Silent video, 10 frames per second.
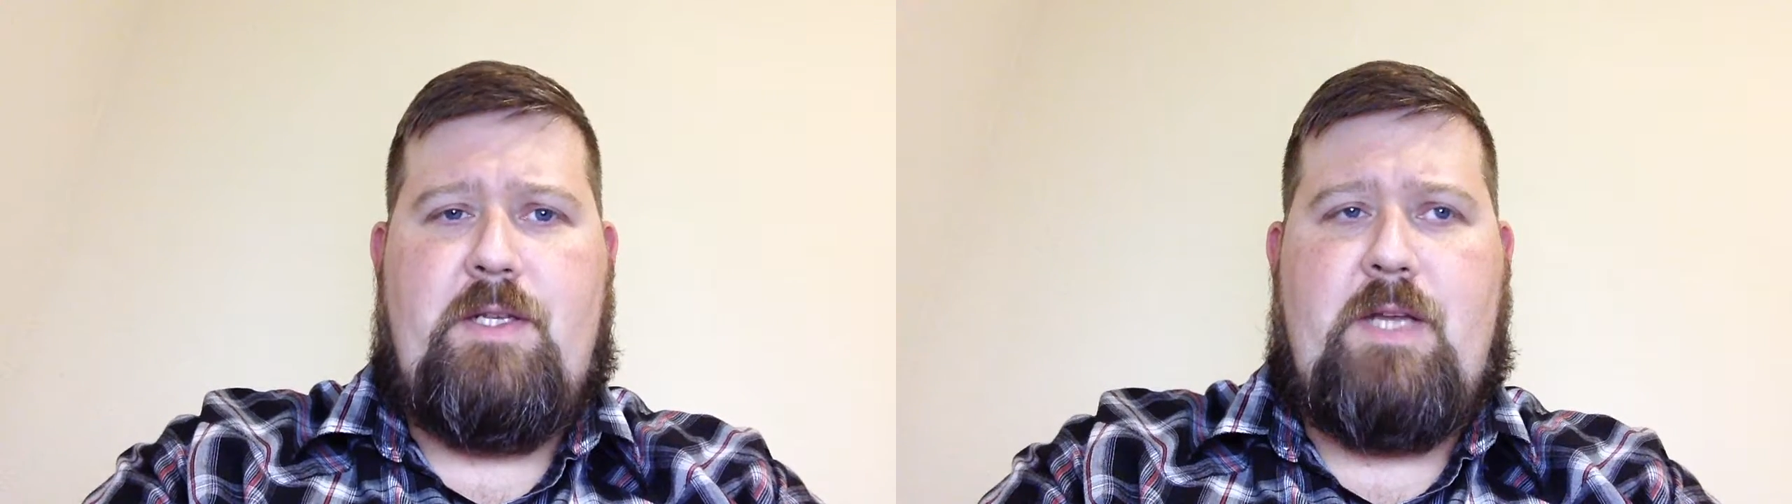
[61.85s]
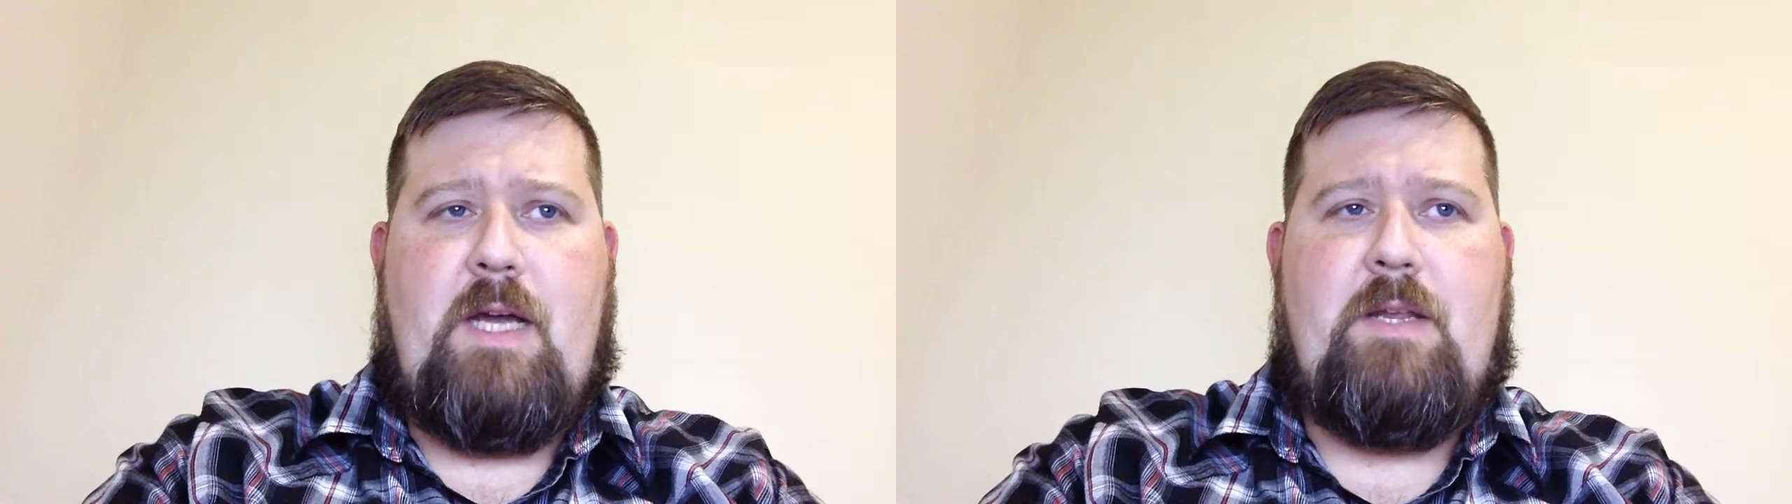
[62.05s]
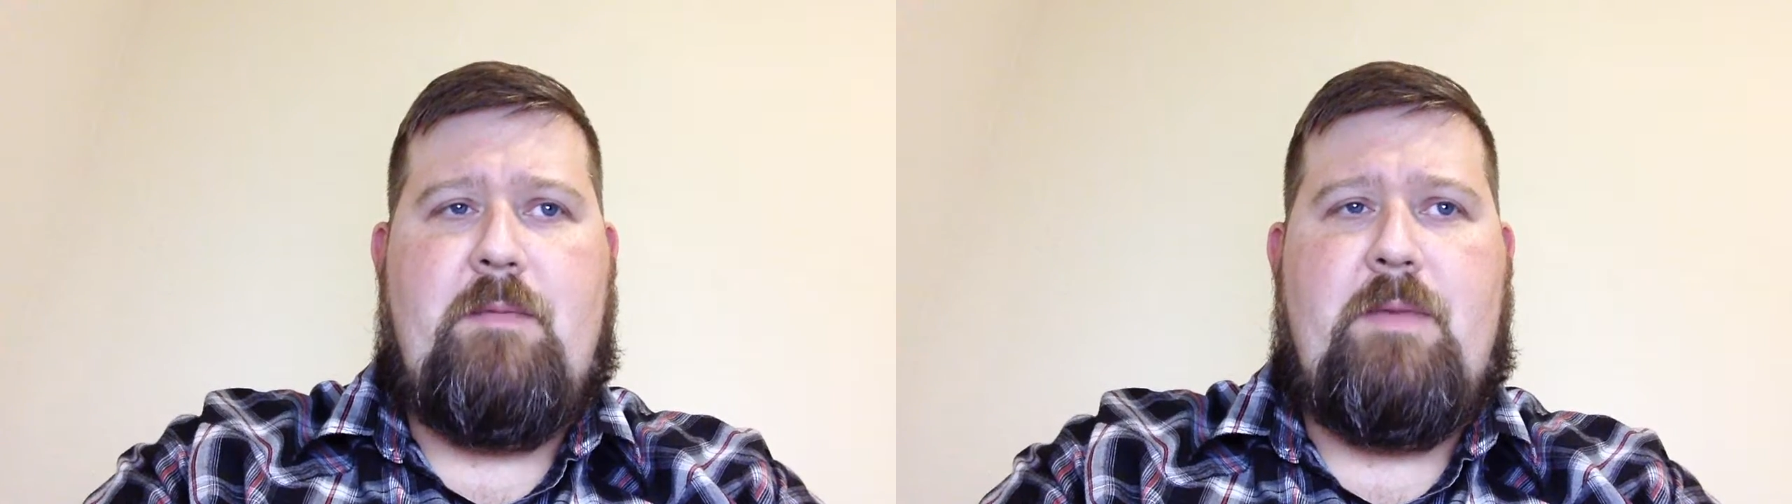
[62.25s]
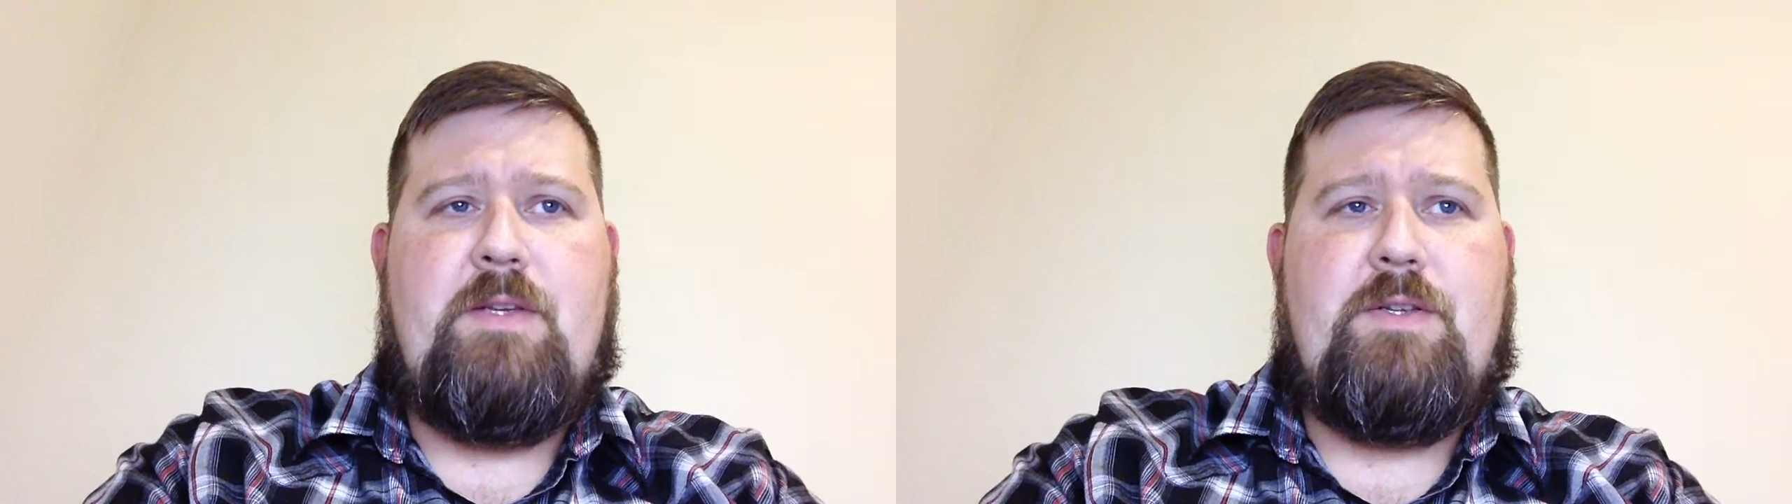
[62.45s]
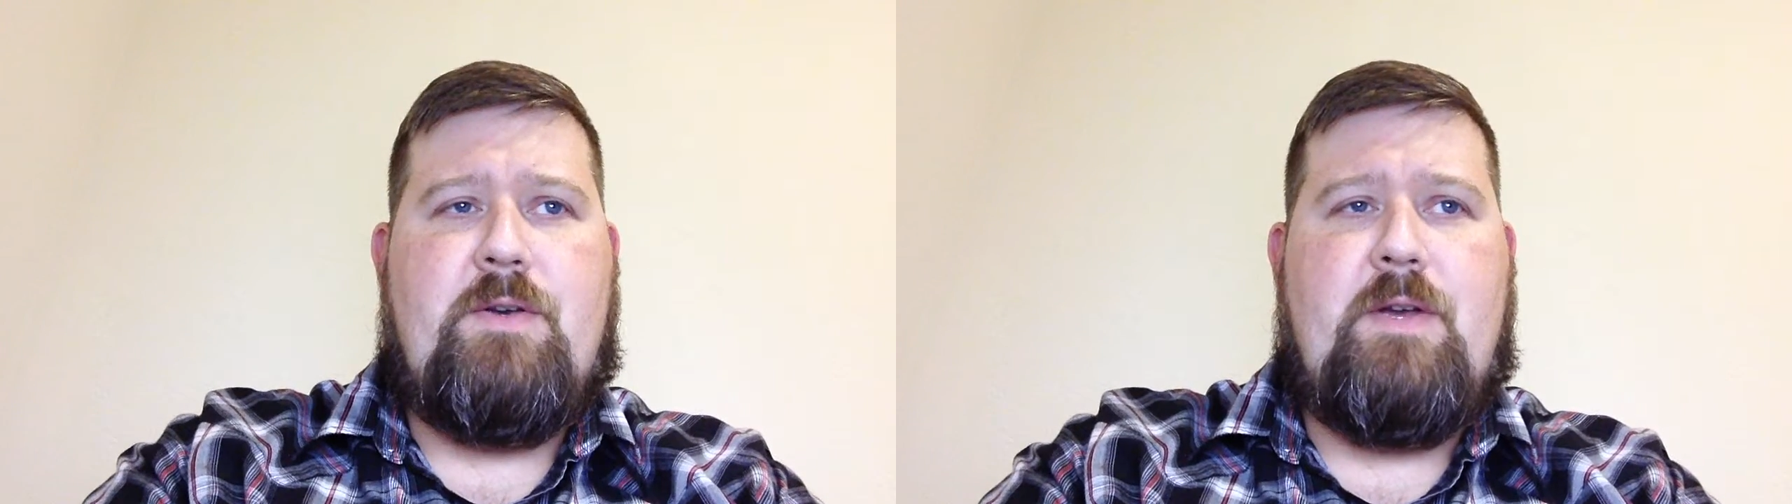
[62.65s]

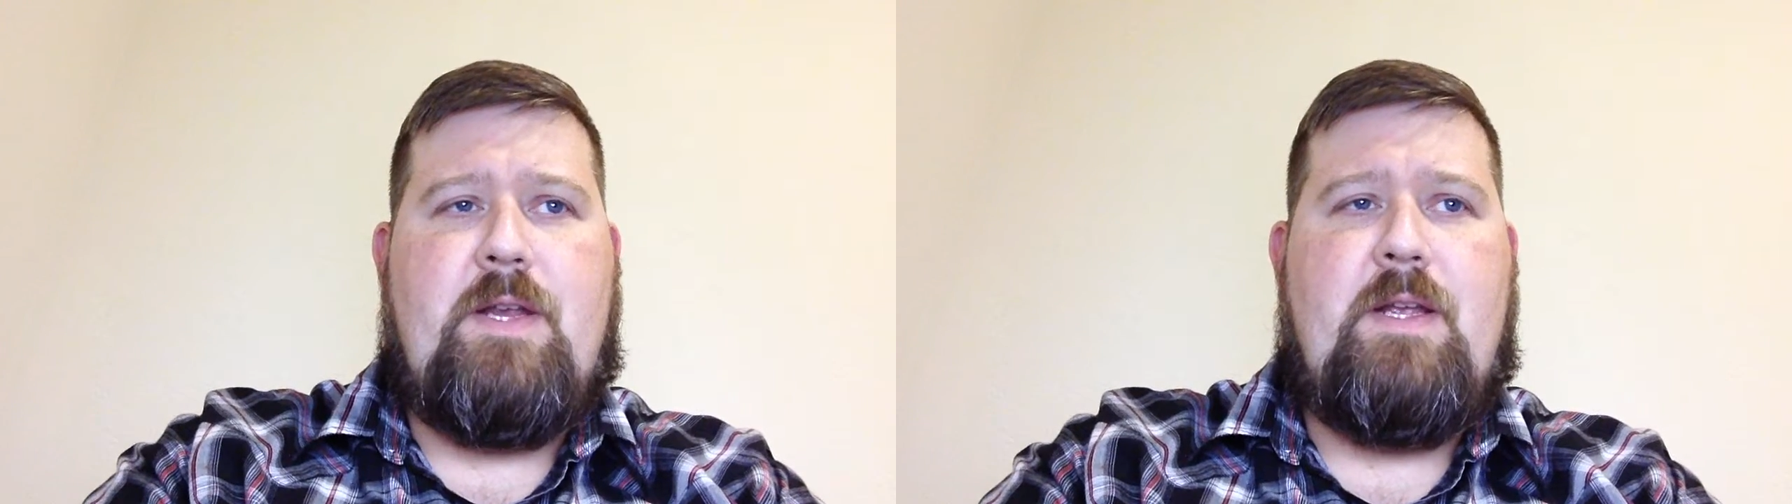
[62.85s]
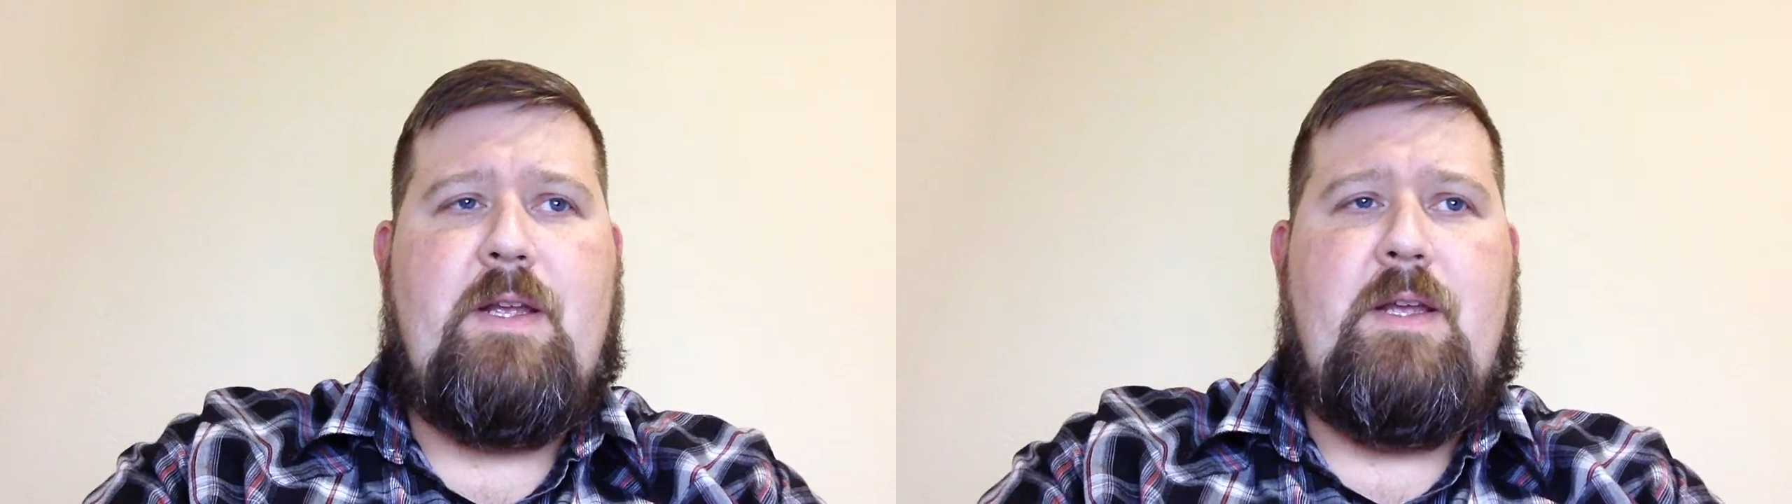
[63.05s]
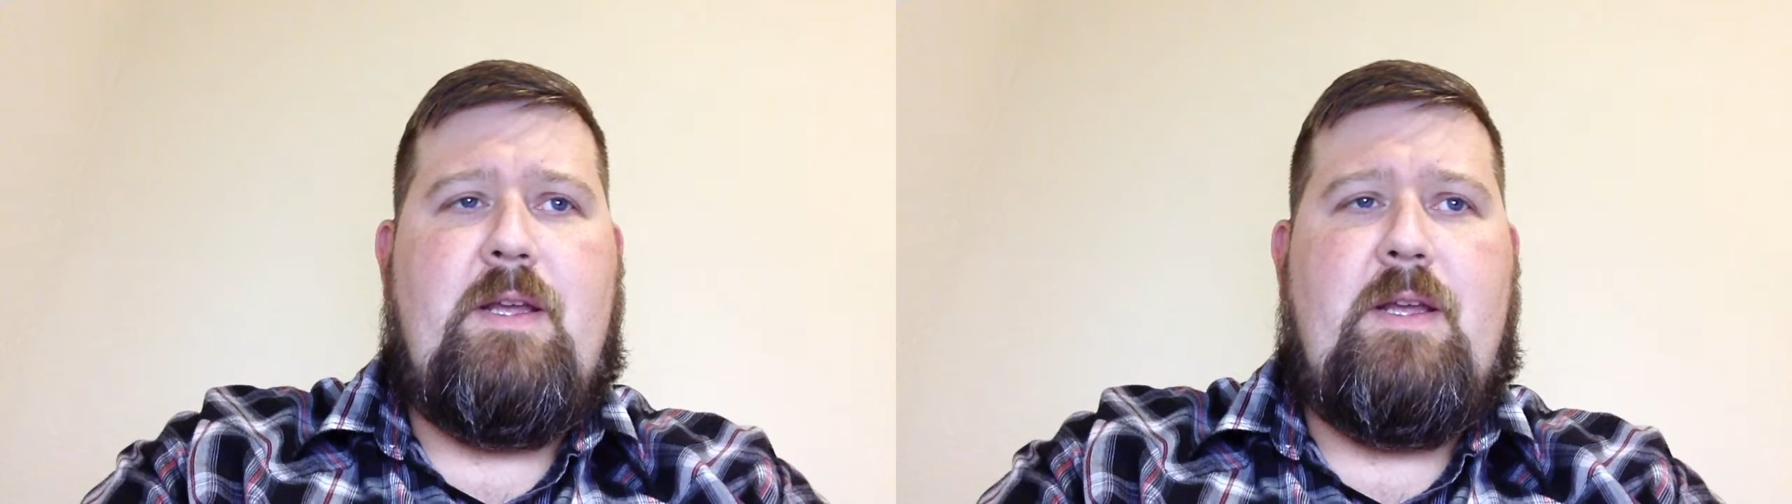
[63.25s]
documentary.